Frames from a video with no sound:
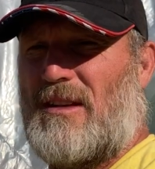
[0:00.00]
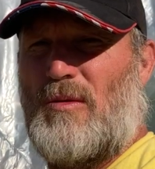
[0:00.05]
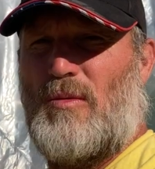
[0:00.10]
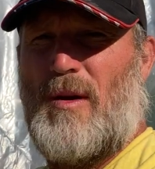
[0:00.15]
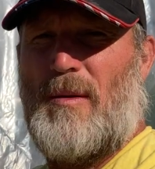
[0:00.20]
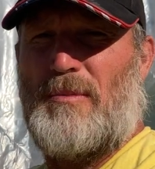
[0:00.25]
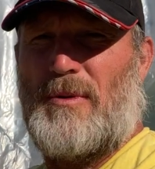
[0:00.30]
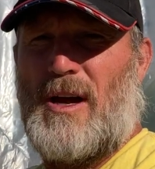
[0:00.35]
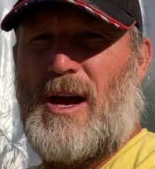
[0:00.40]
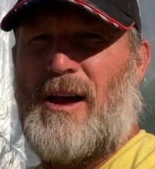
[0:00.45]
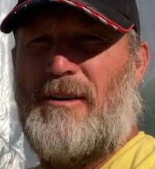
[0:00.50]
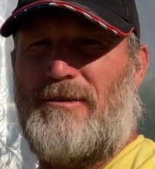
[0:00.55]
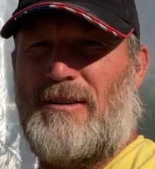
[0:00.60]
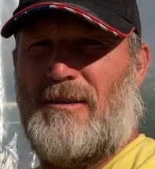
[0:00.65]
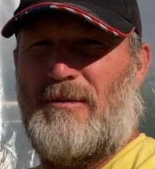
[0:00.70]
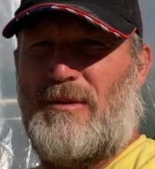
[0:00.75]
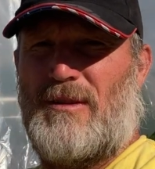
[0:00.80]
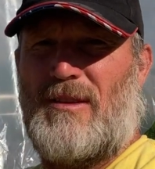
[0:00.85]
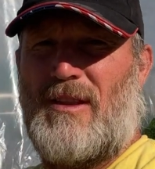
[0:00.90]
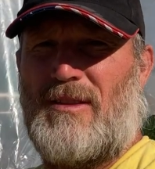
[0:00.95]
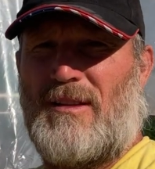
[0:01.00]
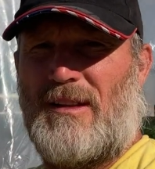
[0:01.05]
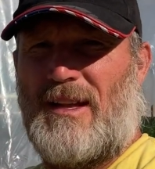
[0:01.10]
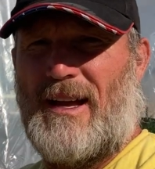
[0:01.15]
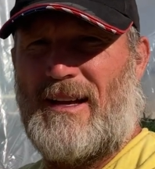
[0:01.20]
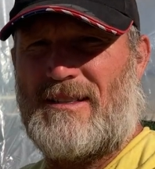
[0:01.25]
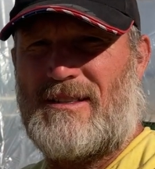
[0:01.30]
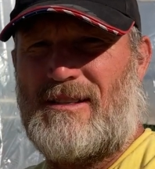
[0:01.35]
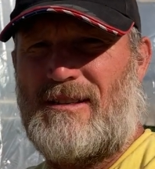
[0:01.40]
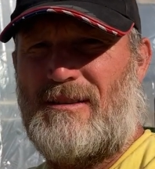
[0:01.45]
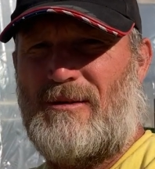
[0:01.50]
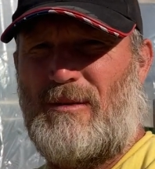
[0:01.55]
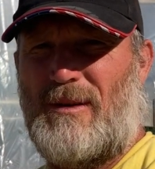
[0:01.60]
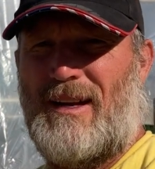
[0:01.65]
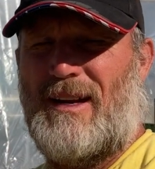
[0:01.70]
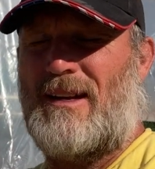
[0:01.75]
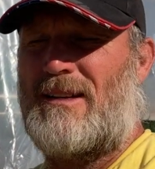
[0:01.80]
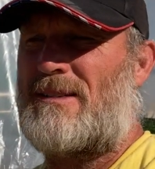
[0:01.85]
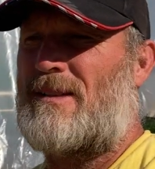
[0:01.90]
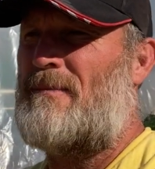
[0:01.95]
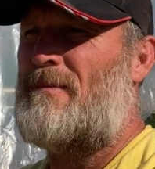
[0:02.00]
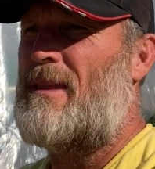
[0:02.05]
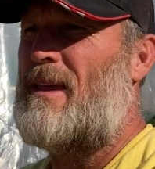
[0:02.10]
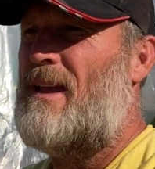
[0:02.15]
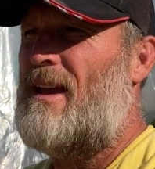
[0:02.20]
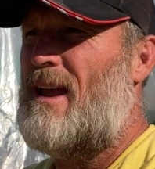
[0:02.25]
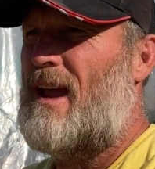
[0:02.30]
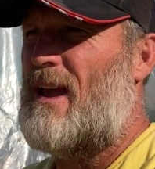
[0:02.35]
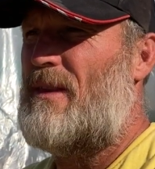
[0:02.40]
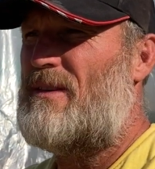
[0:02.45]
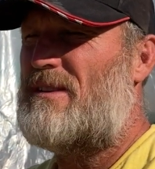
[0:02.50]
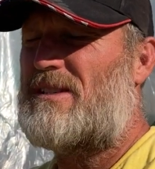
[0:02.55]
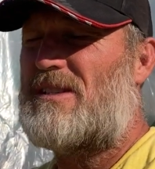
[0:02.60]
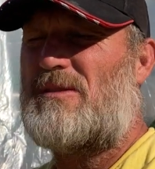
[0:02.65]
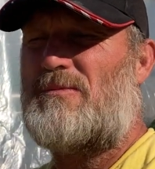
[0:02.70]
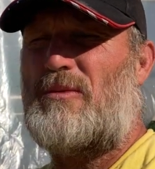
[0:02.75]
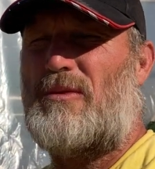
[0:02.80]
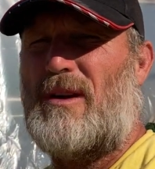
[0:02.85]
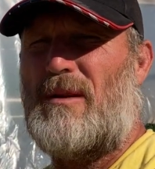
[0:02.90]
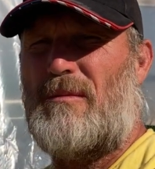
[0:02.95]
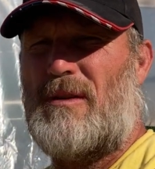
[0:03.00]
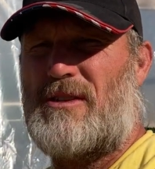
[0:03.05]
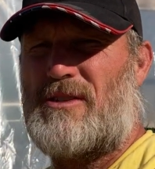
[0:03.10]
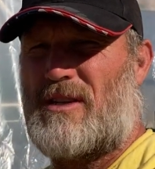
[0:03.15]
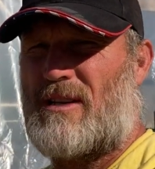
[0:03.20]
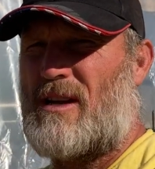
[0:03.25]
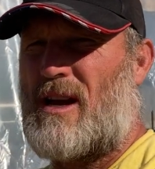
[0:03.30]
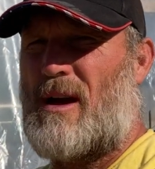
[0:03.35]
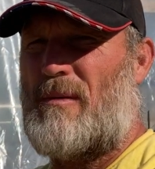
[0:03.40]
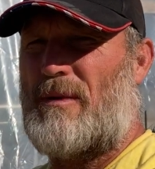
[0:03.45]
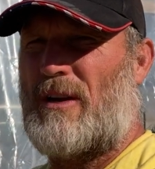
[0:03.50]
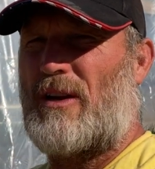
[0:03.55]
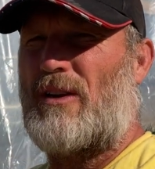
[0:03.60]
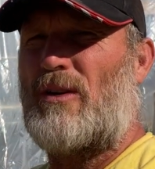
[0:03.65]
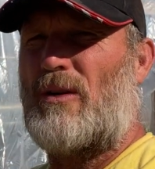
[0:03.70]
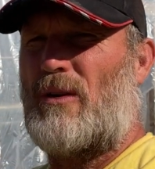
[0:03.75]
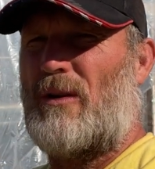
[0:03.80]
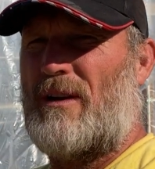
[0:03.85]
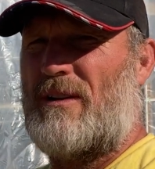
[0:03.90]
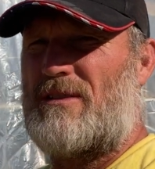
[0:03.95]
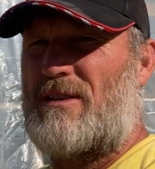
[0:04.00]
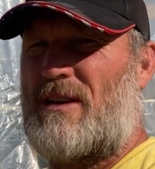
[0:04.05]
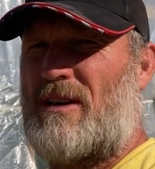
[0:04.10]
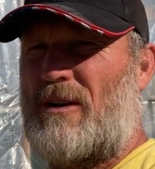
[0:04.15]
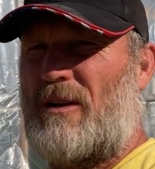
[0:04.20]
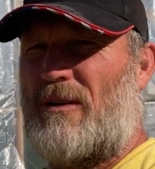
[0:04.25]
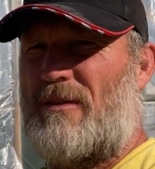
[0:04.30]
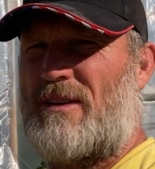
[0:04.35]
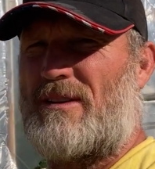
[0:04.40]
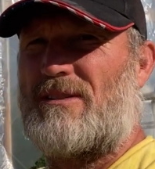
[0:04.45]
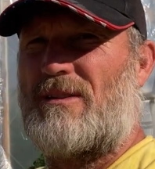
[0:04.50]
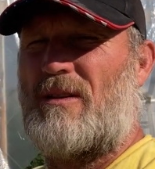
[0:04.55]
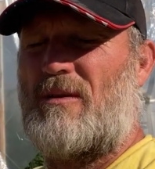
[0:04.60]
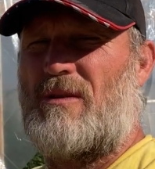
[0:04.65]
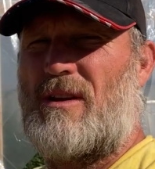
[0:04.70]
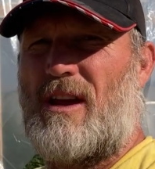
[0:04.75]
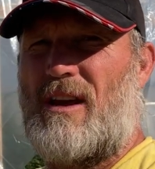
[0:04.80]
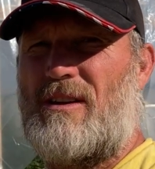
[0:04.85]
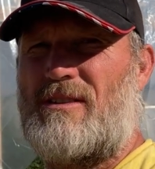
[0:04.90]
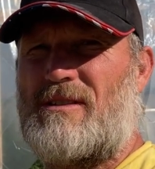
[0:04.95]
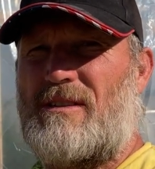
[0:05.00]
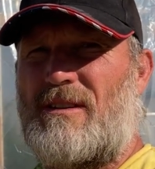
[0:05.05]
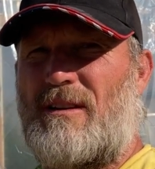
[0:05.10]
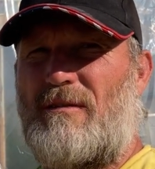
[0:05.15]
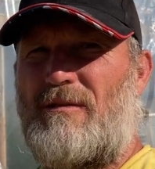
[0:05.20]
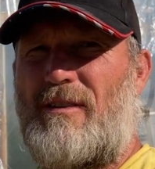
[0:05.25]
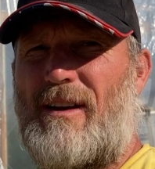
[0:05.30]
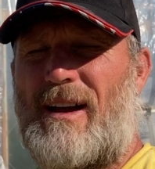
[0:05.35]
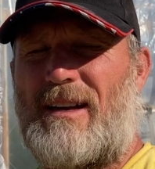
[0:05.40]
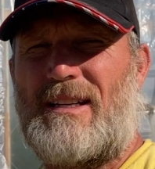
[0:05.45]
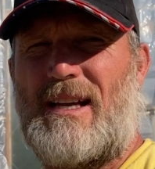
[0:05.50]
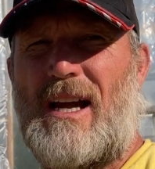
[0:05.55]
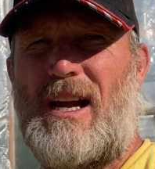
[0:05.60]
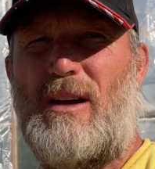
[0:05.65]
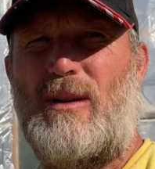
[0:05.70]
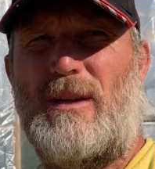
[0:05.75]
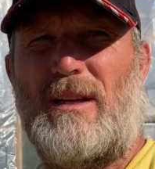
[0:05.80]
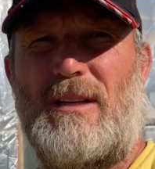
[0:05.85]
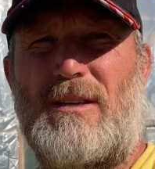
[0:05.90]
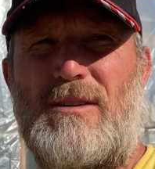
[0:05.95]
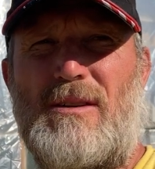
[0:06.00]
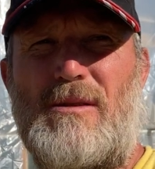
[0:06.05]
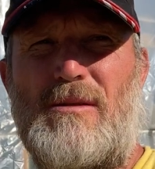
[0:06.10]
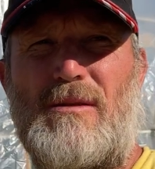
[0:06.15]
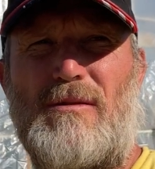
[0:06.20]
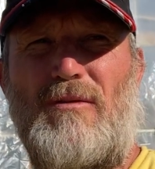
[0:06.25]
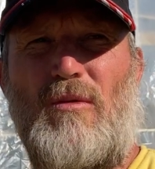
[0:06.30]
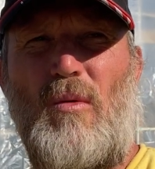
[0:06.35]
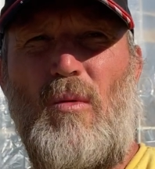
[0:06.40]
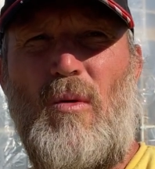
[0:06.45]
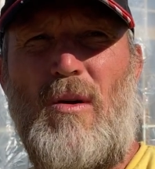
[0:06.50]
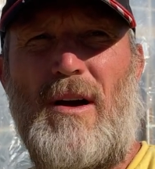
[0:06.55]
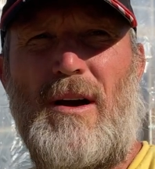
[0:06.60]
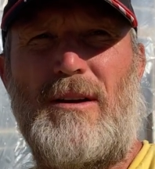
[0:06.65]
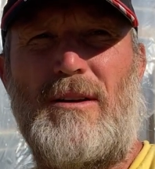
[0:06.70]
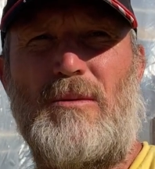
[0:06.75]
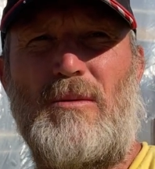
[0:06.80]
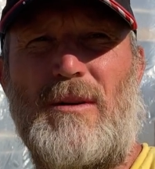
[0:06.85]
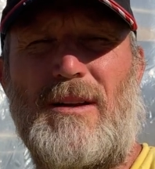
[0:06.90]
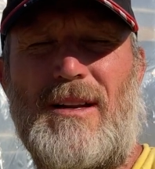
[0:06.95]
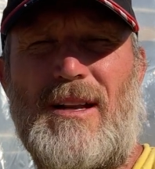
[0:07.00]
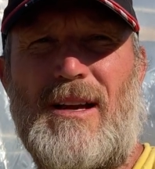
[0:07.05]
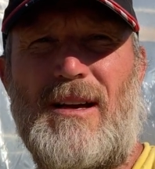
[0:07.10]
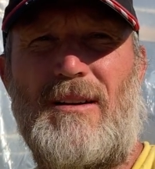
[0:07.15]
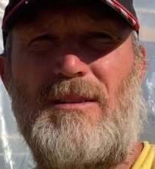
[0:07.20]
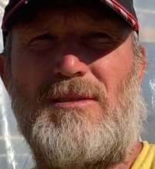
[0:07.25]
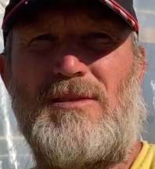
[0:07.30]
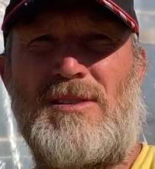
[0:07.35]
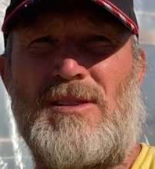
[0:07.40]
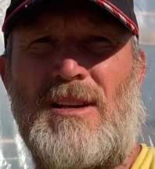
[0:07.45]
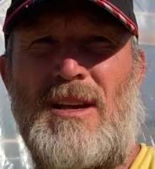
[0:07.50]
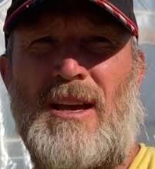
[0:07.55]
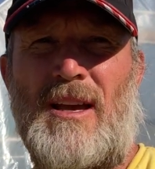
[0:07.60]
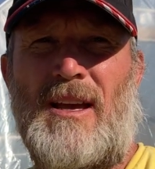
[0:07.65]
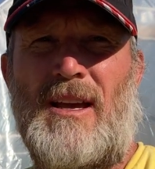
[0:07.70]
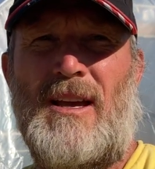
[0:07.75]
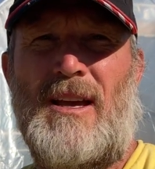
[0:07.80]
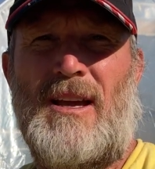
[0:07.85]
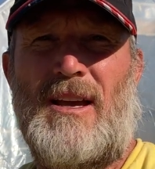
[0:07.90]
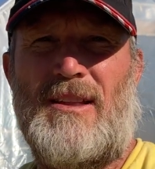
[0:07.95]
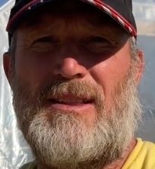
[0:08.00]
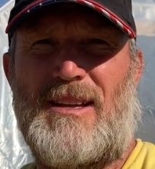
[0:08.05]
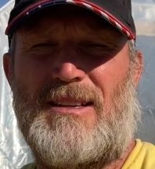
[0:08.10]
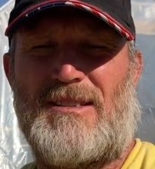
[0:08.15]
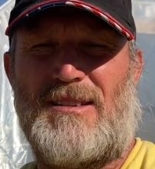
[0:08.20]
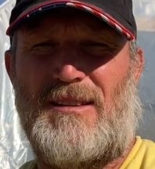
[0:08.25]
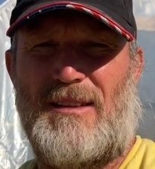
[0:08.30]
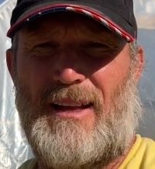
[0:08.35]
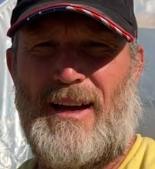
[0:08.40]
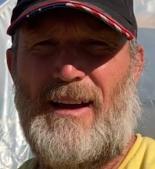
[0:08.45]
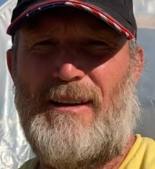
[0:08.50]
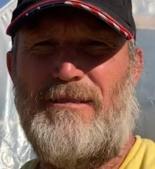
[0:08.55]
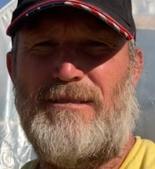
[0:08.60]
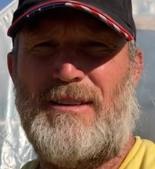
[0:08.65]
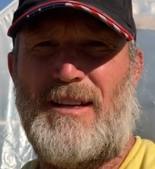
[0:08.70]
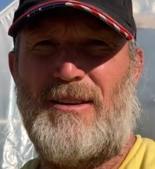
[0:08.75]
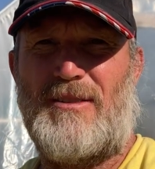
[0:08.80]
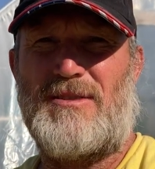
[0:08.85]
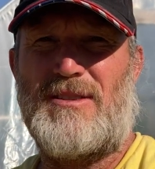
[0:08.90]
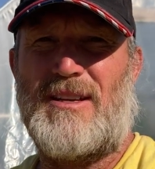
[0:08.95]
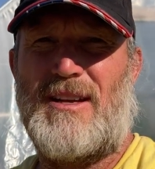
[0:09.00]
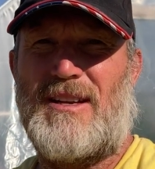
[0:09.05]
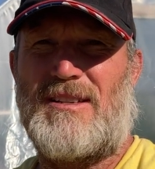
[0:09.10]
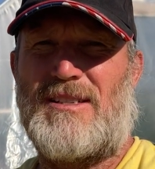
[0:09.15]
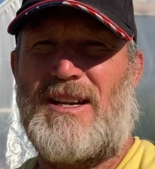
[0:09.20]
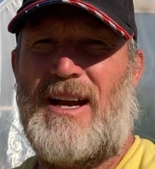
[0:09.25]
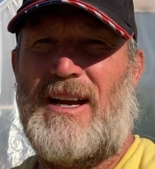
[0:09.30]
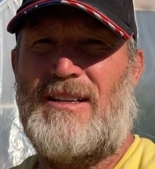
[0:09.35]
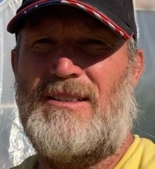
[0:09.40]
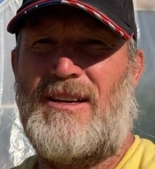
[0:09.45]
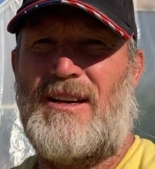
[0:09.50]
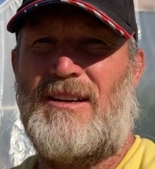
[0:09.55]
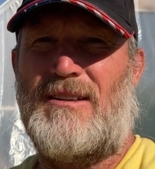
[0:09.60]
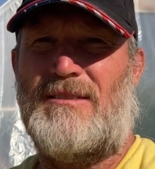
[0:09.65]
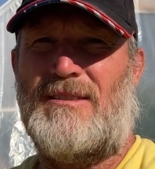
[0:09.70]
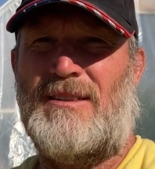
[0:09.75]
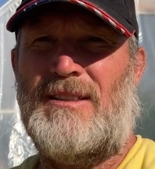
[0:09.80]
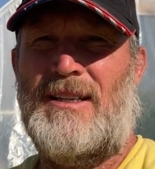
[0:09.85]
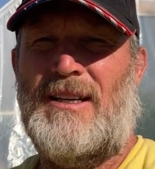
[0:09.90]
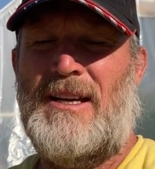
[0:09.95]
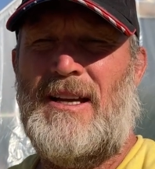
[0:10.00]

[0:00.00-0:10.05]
whipped off it within the last 2 weeks. And this is pretty much a common occurrence here in this location. In fact, I only know of one greenhouse that's left, NRCS high tunnel,